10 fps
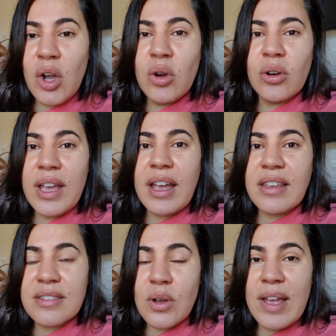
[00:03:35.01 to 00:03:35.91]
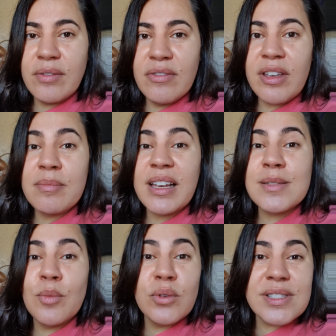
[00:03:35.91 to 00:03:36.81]
oh okay so everything makes
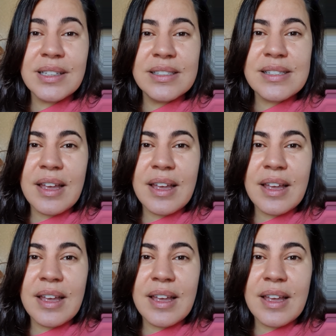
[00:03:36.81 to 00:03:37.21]
more sense